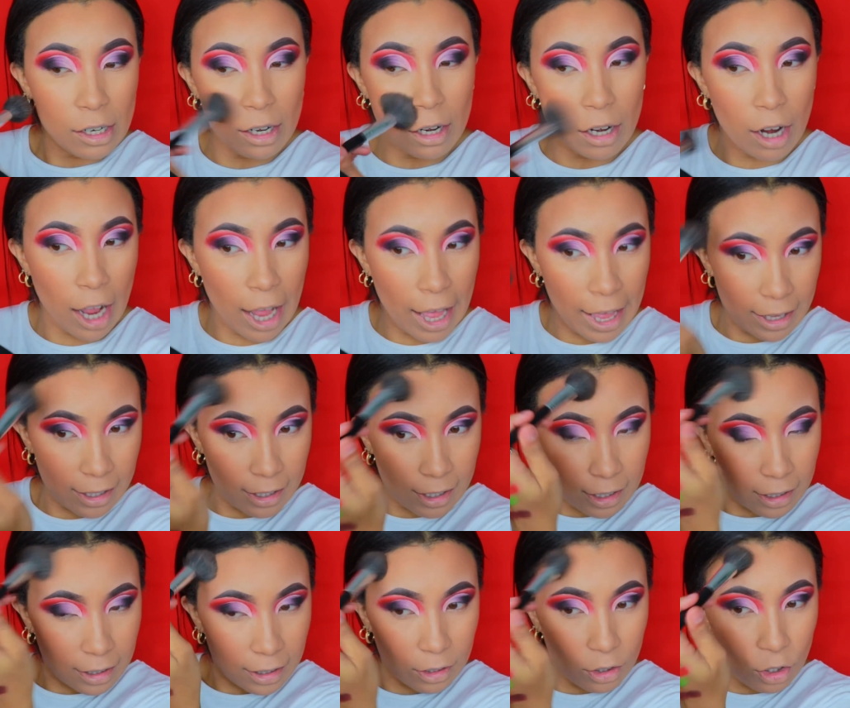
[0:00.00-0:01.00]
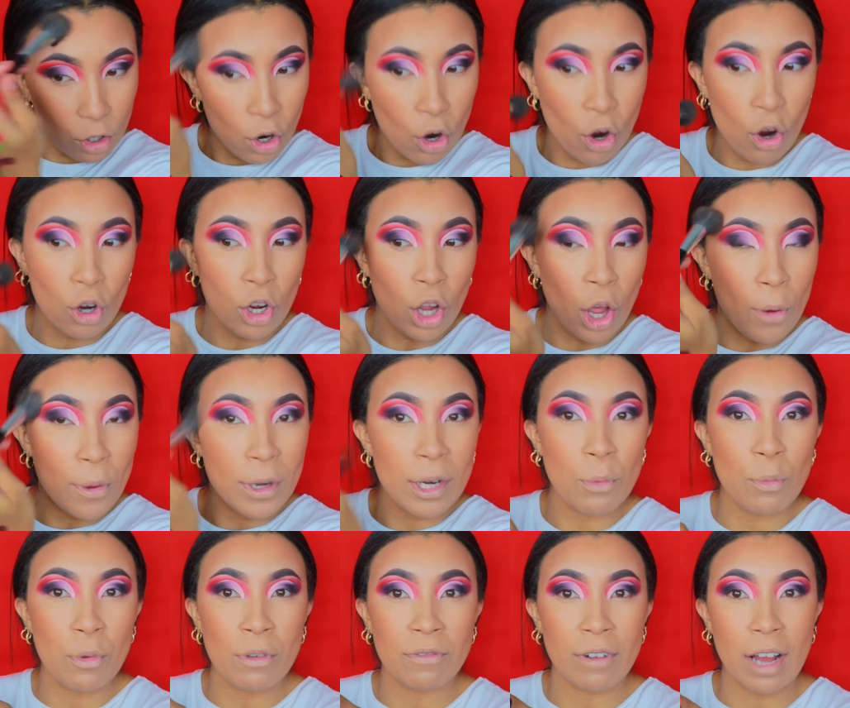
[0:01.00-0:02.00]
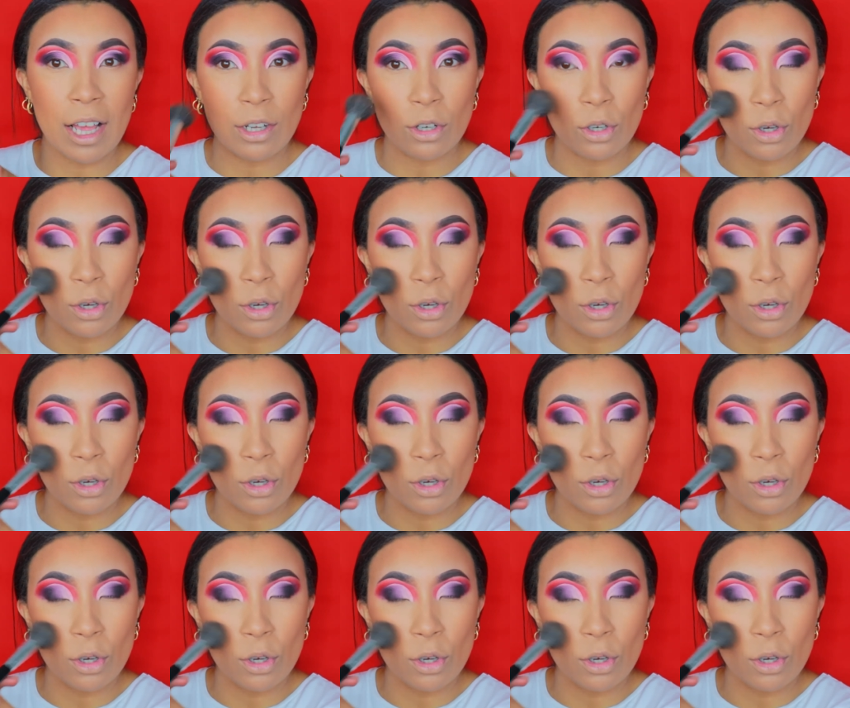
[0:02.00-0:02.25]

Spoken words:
Like, or going in with like